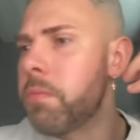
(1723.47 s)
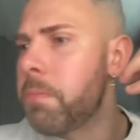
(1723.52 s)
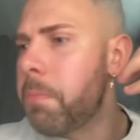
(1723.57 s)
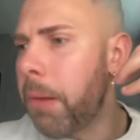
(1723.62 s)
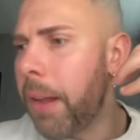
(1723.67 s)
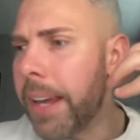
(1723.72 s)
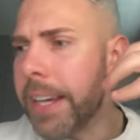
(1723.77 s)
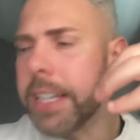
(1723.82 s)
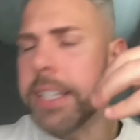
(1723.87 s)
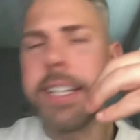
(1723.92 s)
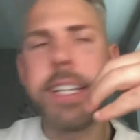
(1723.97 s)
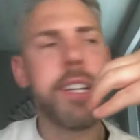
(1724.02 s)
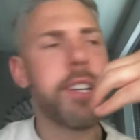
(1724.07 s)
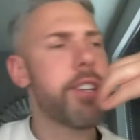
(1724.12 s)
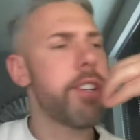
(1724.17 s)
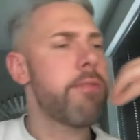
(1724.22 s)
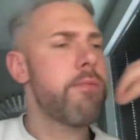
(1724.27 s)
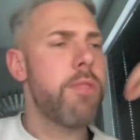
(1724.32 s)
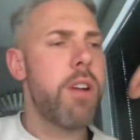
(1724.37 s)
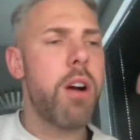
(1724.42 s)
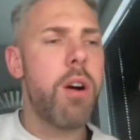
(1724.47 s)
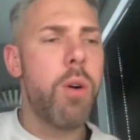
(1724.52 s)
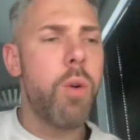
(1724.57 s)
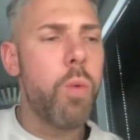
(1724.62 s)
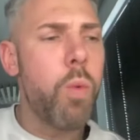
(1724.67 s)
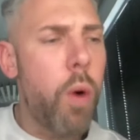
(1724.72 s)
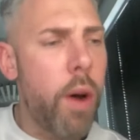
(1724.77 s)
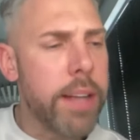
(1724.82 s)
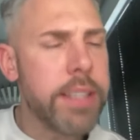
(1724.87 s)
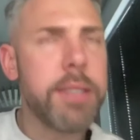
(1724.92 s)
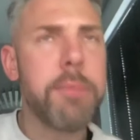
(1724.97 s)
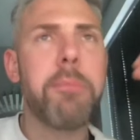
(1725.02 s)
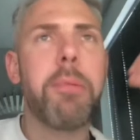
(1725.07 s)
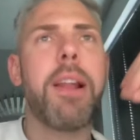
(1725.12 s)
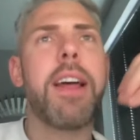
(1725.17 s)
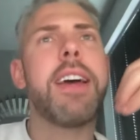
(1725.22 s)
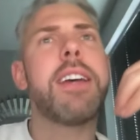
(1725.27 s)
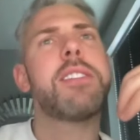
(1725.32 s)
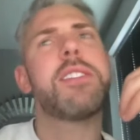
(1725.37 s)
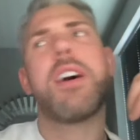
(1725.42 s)
playing a leadership role, winding
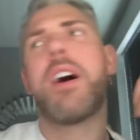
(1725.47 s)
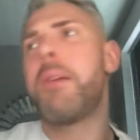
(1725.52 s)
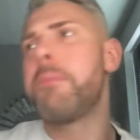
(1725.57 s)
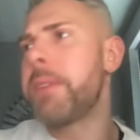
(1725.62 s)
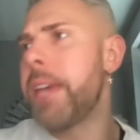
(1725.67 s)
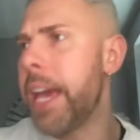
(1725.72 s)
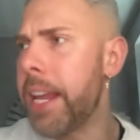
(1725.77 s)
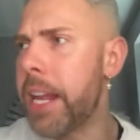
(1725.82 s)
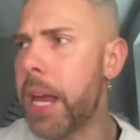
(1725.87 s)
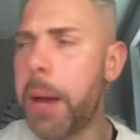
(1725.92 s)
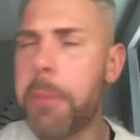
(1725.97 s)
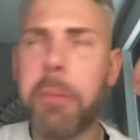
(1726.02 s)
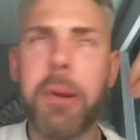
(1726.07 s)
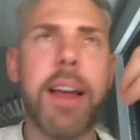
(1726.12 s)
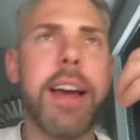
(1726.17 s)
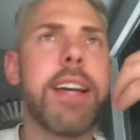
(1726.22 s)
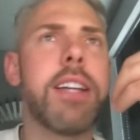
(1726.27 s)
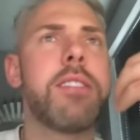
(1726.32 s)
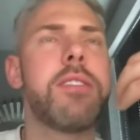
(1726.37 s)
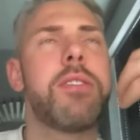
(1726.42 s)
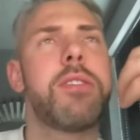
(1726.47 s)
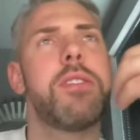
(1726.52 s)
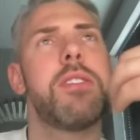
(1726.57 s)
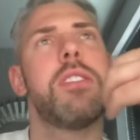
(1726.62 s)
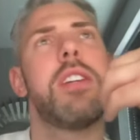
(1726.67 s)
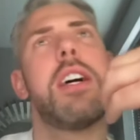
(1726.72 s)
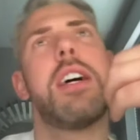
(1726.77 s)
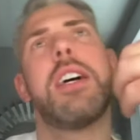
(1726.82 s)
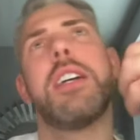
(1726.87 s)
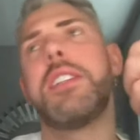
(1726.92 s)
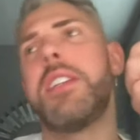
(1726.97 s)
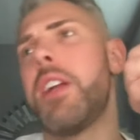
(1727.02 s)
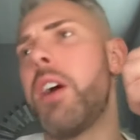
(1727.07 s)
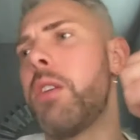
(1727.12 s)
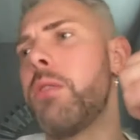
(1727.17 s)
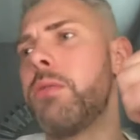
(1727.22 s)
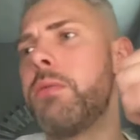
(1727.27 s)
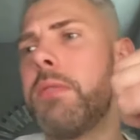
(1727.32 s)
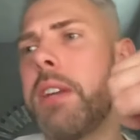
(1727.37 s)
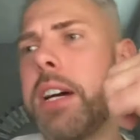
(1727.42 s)
players up, getting our players, you
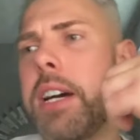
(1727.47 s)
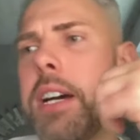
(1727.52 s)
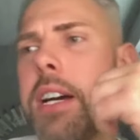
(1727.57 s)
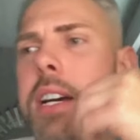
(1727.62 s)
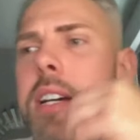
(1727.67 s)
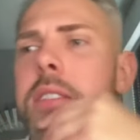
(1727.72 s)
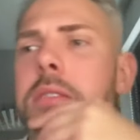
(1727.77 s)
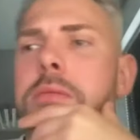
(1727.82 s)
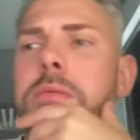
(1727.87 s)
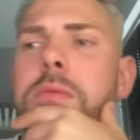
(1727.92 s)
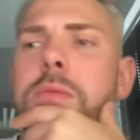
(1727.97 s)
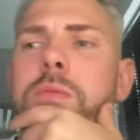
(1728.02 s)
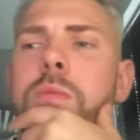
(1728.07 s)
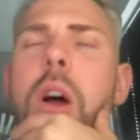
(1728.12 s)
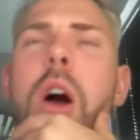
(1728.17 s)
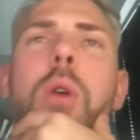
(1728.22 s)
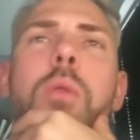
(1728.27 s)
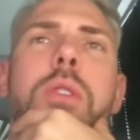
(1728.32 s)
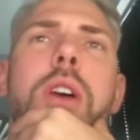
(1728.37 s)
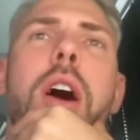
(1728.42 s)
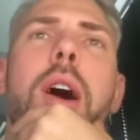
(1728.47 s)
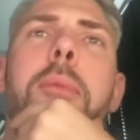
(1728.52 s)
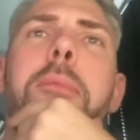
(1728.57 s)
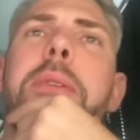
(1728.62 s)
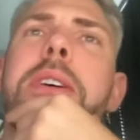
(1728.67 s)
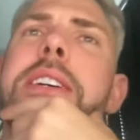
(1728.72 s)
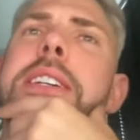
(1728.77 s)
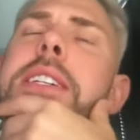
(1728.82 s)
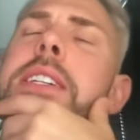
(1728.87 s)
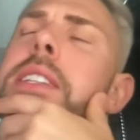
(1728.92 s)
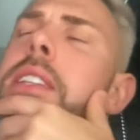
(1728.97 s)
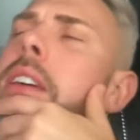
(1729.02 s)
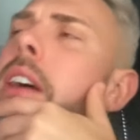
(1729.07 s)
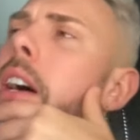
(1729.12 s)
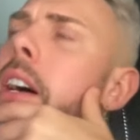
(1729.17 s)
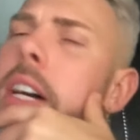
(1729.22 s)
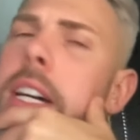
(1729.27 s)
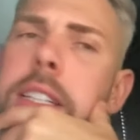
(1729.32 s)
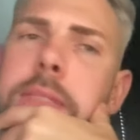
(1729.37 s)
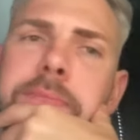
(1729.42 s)
know, rolled up.
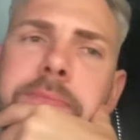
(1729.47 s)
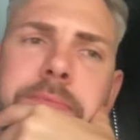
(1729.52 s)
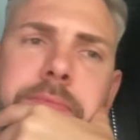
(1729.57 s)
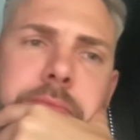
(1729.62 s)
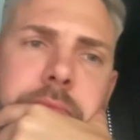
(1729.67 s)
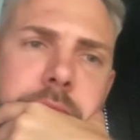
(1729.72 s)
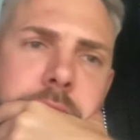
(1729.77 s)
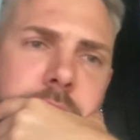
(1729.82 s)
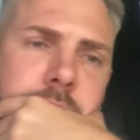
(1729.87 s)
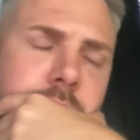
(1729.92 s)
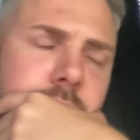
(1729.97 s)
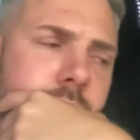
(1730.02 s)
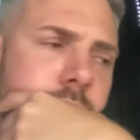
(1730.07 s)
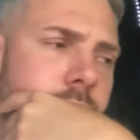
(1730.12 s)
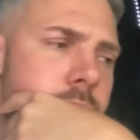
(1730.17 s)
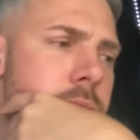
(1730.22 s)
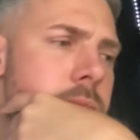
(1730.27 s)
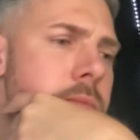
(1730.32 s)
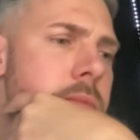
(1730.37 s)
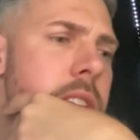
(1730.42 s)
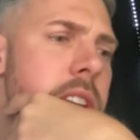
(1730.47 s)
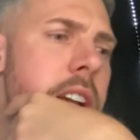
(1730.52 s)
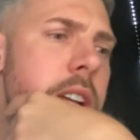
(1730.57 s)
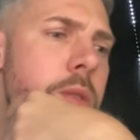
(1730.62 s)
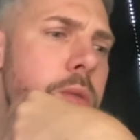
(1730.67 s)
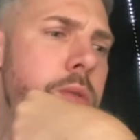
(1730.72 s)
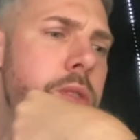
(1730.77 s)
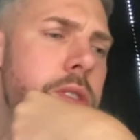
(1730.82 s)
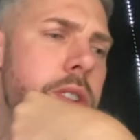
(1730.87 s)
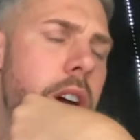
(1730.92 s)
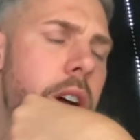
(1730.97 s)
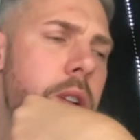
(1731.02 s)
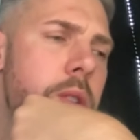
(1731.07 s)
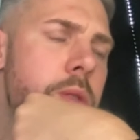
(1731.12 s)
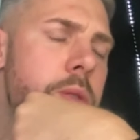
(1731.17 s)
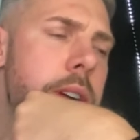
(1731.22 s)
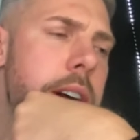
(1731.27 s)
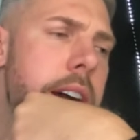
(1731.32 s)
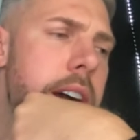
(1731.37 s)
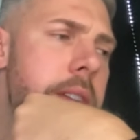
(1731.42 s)
And
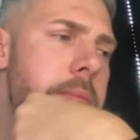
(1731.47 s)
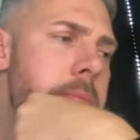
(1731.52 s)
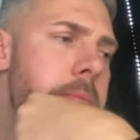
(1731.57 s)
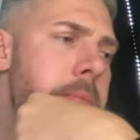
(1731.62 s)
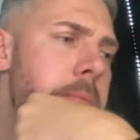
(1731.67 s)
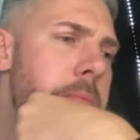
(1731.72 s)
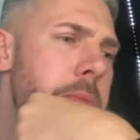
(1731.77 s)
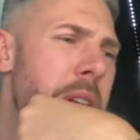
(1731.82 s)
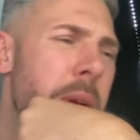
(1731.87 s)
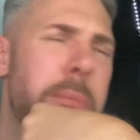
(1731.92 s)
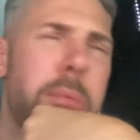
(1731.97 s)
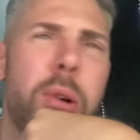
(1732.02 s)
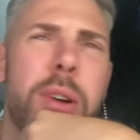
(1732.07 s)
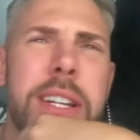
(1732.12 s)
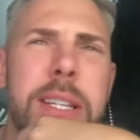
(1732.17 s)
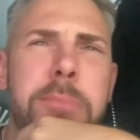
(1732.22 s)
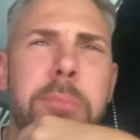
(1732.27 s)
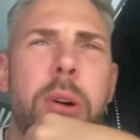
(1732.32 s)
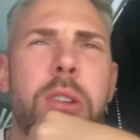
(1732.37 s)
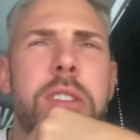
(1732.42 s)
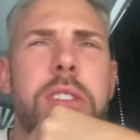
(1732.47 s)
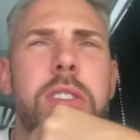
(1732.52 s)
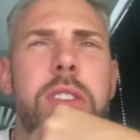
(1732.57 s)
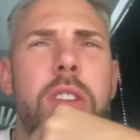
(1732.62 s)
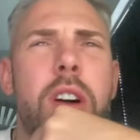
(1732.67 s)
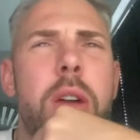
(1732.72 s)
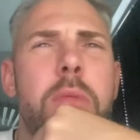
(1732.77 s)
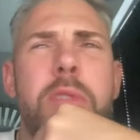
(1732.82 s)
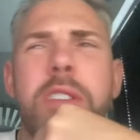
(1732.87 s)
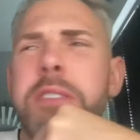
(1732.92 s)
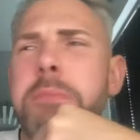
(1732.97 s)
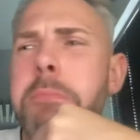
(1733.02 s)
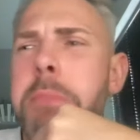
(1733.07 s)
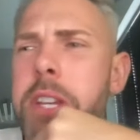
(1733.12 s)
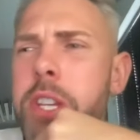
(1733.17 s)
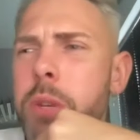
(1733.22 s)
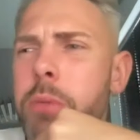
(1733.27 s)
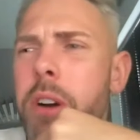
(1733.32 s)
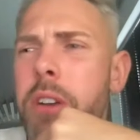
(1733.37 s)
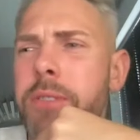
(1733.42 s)
also, you know, putting his body in the line, whereas
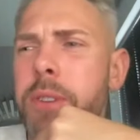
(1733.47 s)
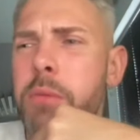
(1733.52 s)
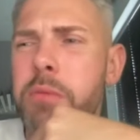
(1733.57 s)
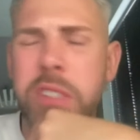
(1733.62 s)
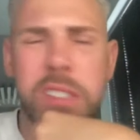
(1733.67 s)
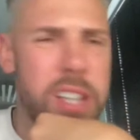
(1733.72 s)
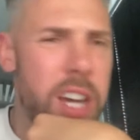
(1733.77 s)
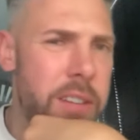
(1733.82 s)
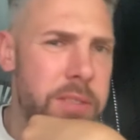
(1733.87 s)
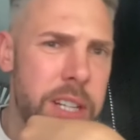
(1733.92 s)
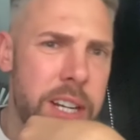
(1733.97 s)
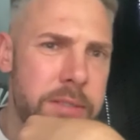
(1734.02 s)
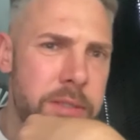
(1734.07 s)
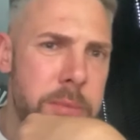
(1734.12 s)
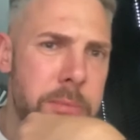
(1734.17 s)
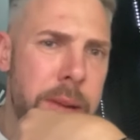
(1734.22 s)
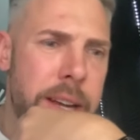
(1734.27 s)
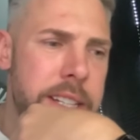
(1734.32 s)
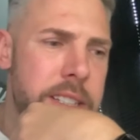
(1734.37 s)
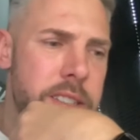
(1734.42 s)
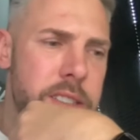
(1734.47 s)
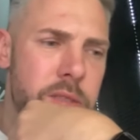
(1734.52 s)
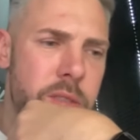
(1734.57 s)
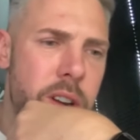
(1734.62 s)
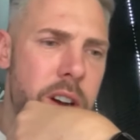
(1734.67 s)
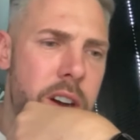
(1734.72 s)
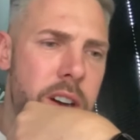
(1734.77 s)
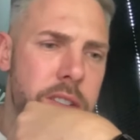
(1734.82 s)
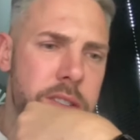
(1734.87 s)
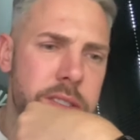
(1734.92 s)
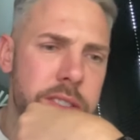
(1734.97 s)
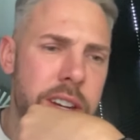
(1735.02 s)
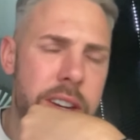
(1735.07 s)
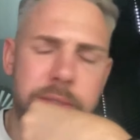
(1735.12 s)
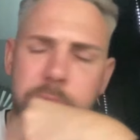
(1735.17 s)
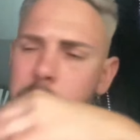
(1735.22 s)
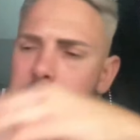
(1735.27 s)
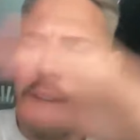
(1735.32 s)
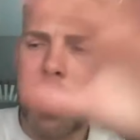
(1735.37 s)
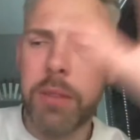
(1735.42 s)
Mitchell, I felt, just covered every blade of the grass. I
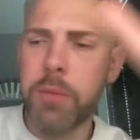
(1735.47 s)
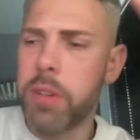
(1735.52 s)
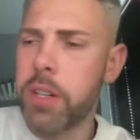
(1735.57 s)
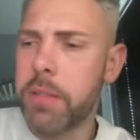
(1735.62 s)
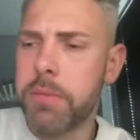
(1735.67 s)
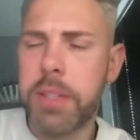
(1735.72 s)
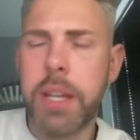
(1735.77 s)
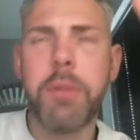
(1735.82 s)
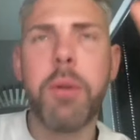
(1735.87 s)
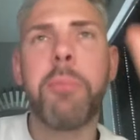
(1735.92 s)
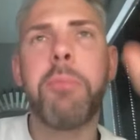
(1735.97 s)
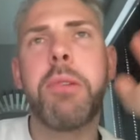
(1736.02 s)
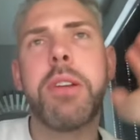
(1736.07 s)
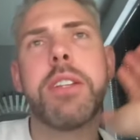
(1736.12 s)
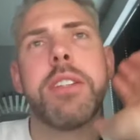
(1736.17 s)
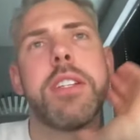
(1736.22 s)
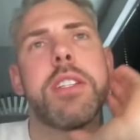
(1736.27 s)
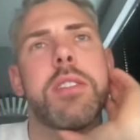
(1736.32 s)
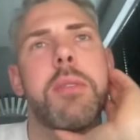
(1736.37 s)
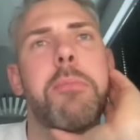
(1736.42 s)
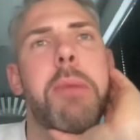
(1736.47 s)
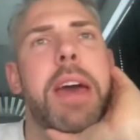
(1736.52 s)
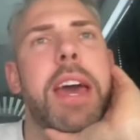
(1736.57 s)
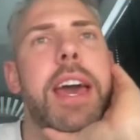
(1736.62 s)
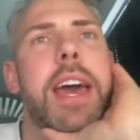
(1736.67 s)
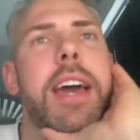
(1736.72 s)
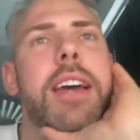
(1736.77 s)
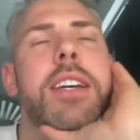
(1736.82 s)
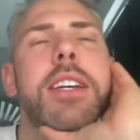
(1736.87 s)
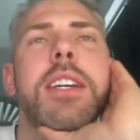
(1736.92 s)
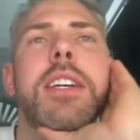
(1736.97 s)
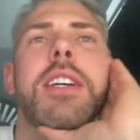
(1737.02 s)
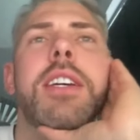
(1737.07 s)
thought they were brilliant as a pair.